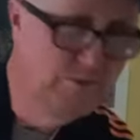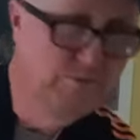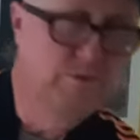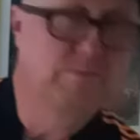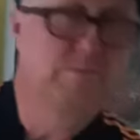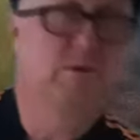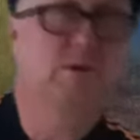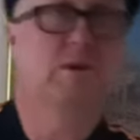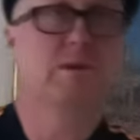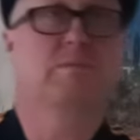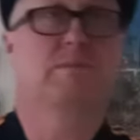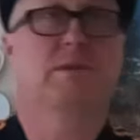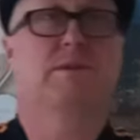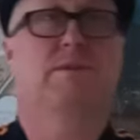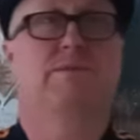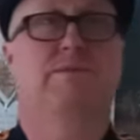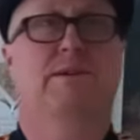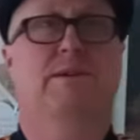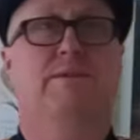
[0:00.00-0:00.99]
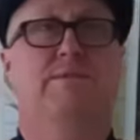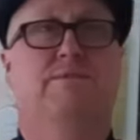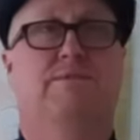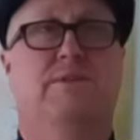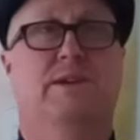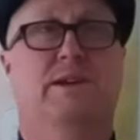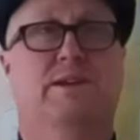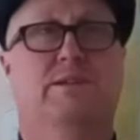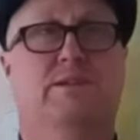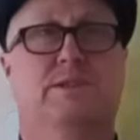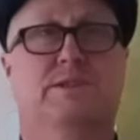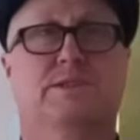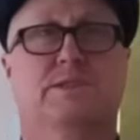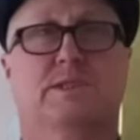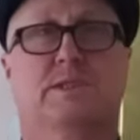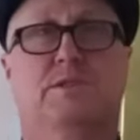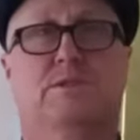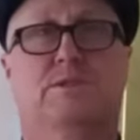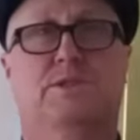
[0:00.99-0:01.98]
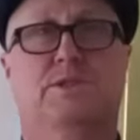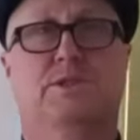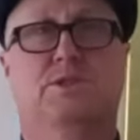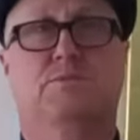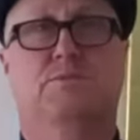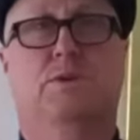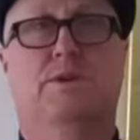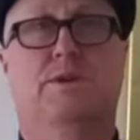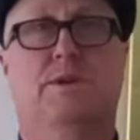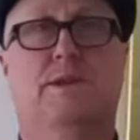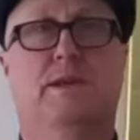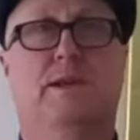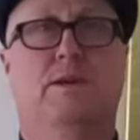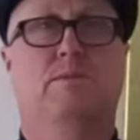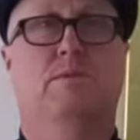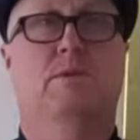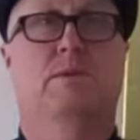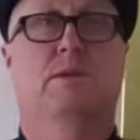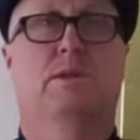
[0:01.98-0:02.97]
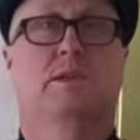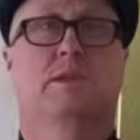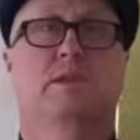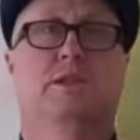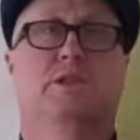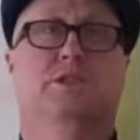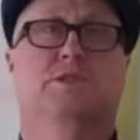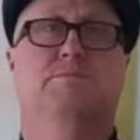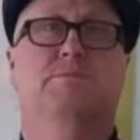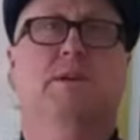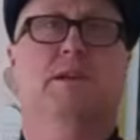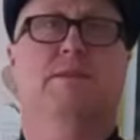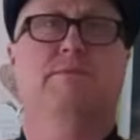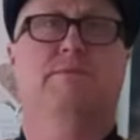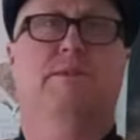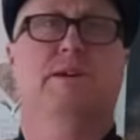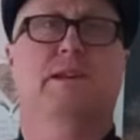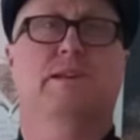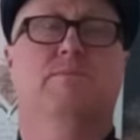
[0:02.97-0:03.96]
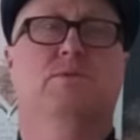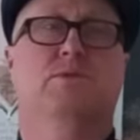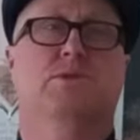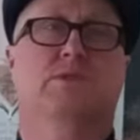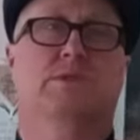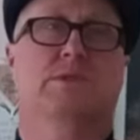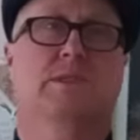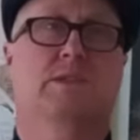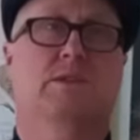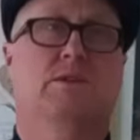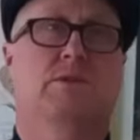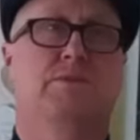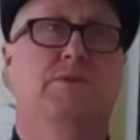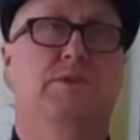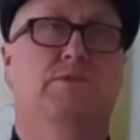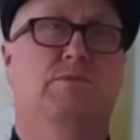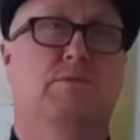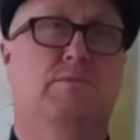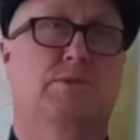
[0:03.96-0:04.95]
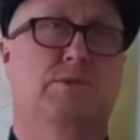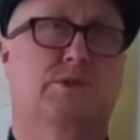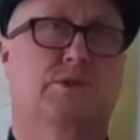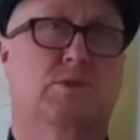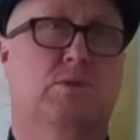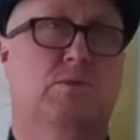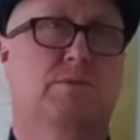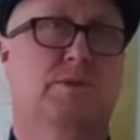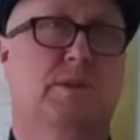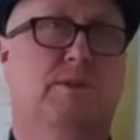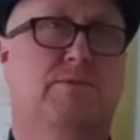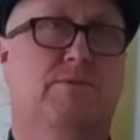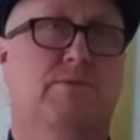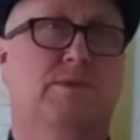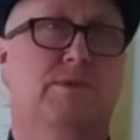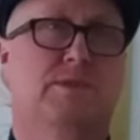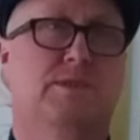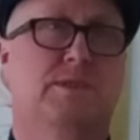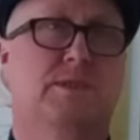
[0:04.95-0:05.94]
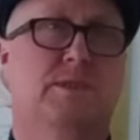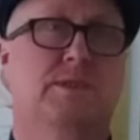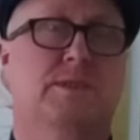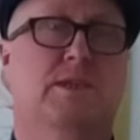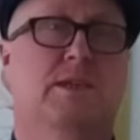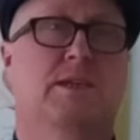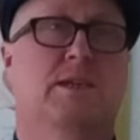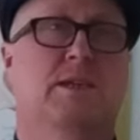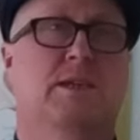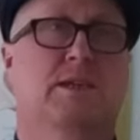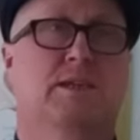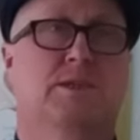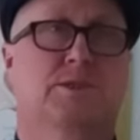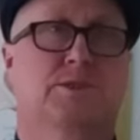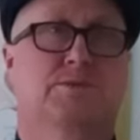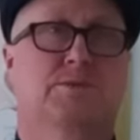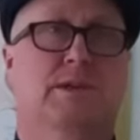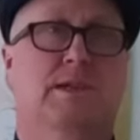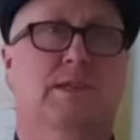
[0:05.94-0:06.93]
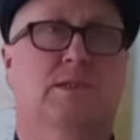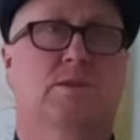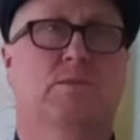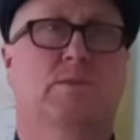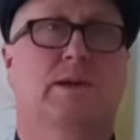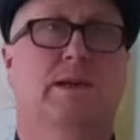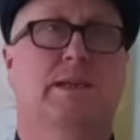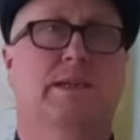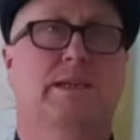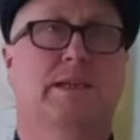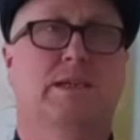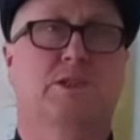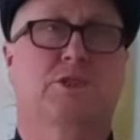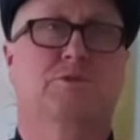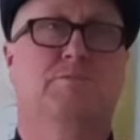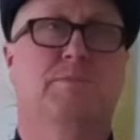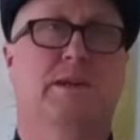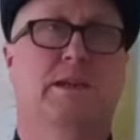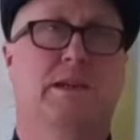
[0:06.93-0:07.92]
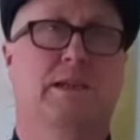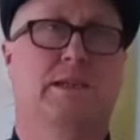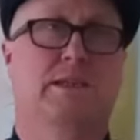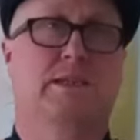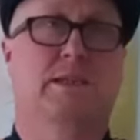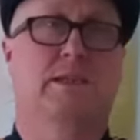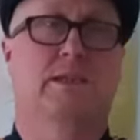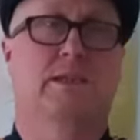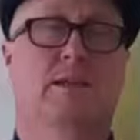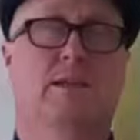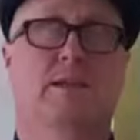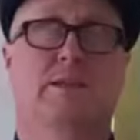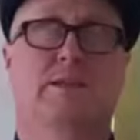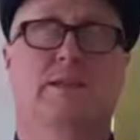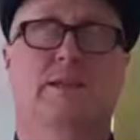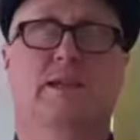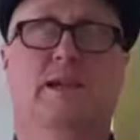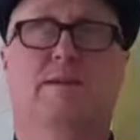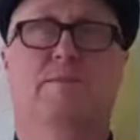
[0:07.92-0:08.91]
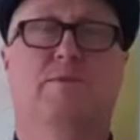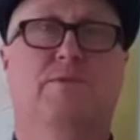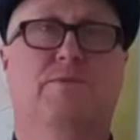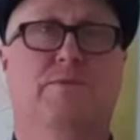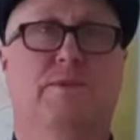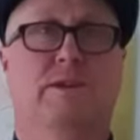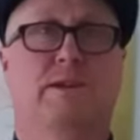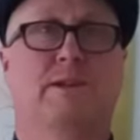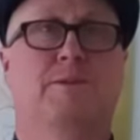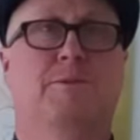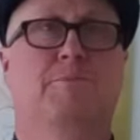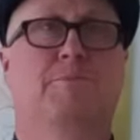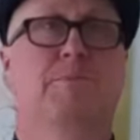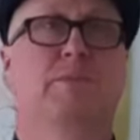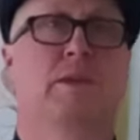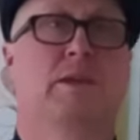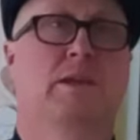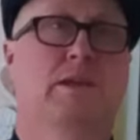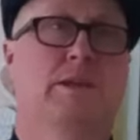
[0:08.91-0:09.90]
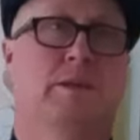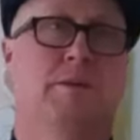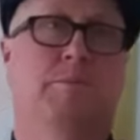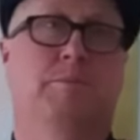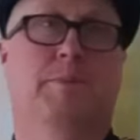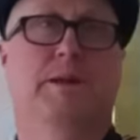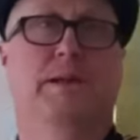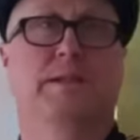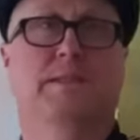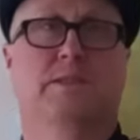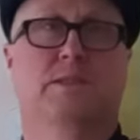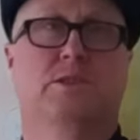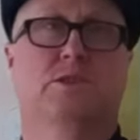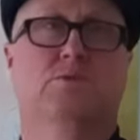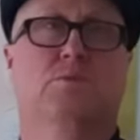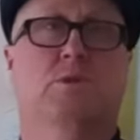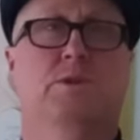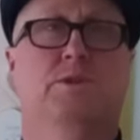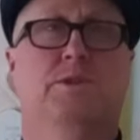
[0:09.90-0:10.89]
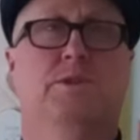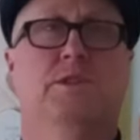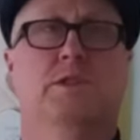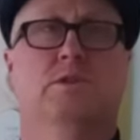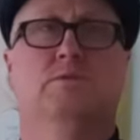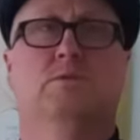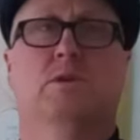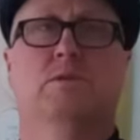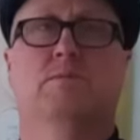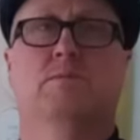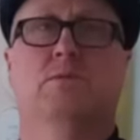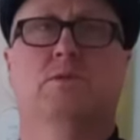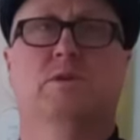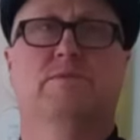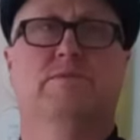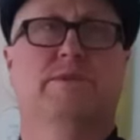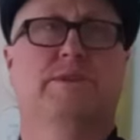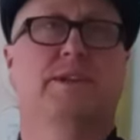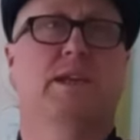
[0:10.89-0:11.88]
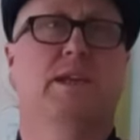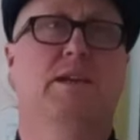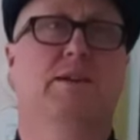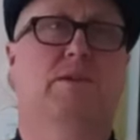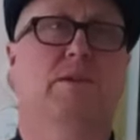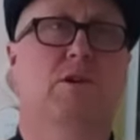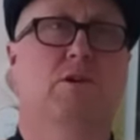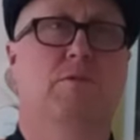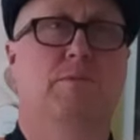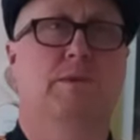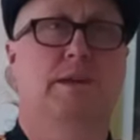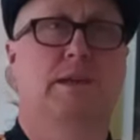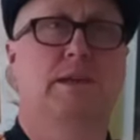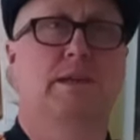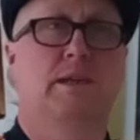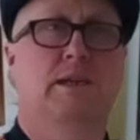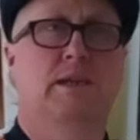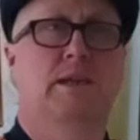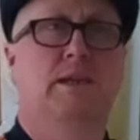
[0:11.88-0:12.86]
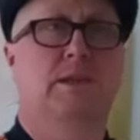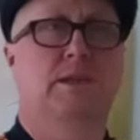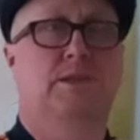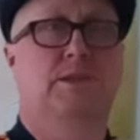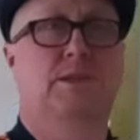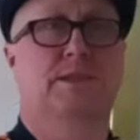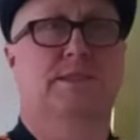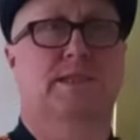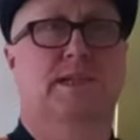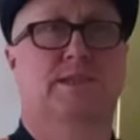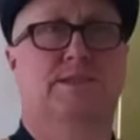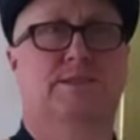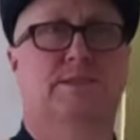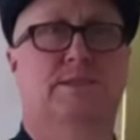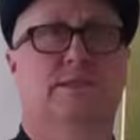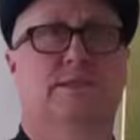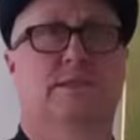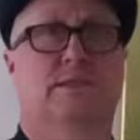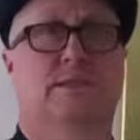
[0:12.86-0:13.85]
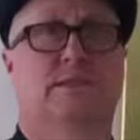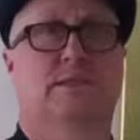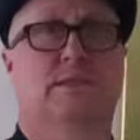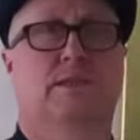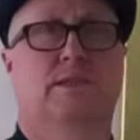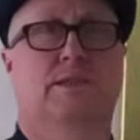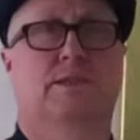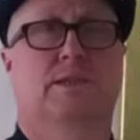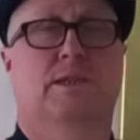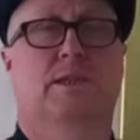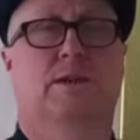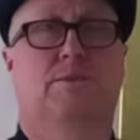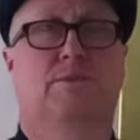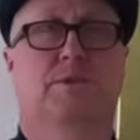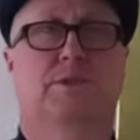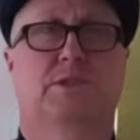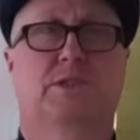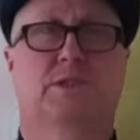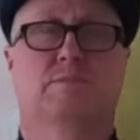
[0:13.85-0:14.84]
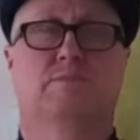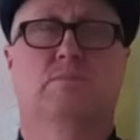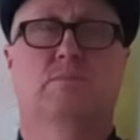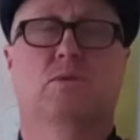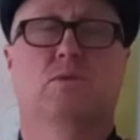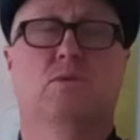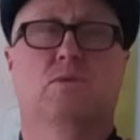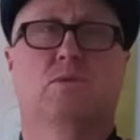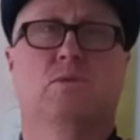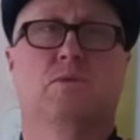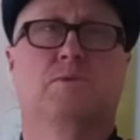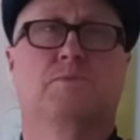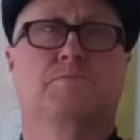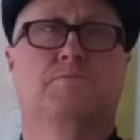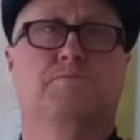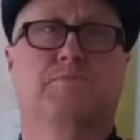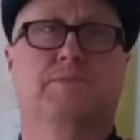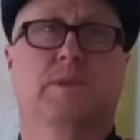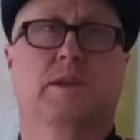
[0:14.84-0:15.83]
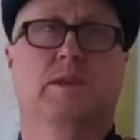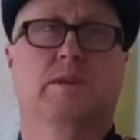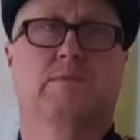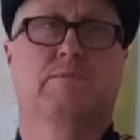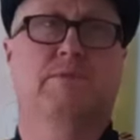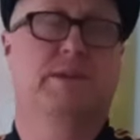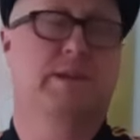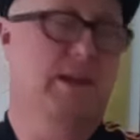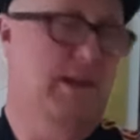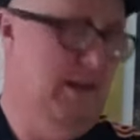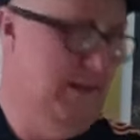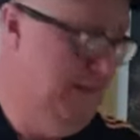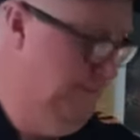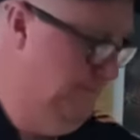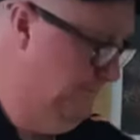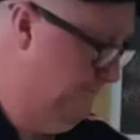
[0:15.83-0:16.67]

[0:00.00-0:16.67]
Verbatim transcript: remind me of that fragrance. You got this one now, smelling very much the, like this one, but subtle differences. Straight away, you can smell it in the atmosphere compared to this one. This has got more of a vanilla opening. This hasn't. You know, this is more vanilla.